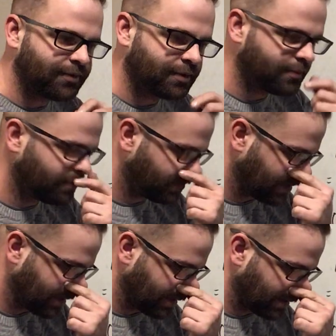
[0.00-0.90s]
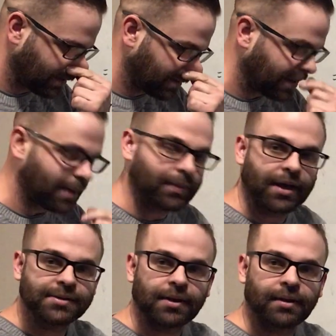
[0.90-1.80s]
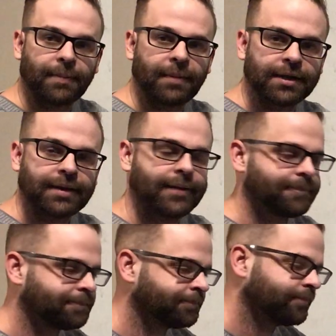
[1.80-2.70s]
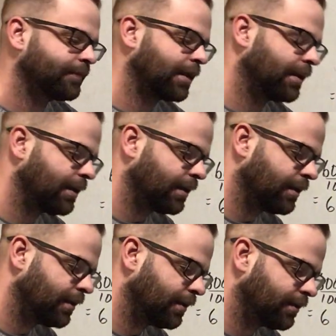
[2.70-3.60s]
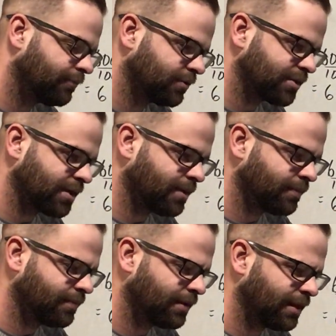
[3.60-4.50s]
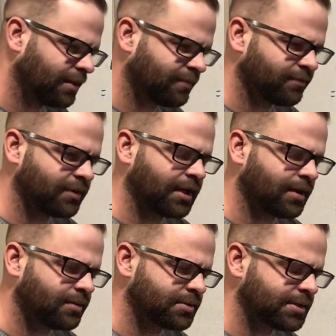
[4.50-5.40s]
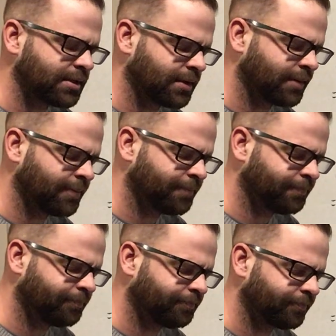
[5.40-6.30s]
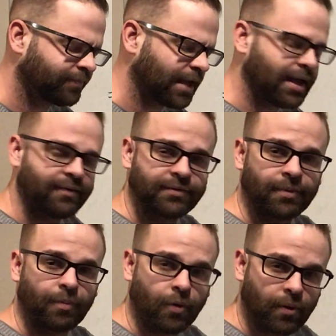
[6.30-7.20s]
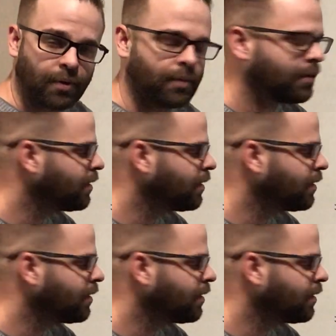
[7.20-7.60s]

you, lab class on the Monday for some, and then for the others I have tomorrow.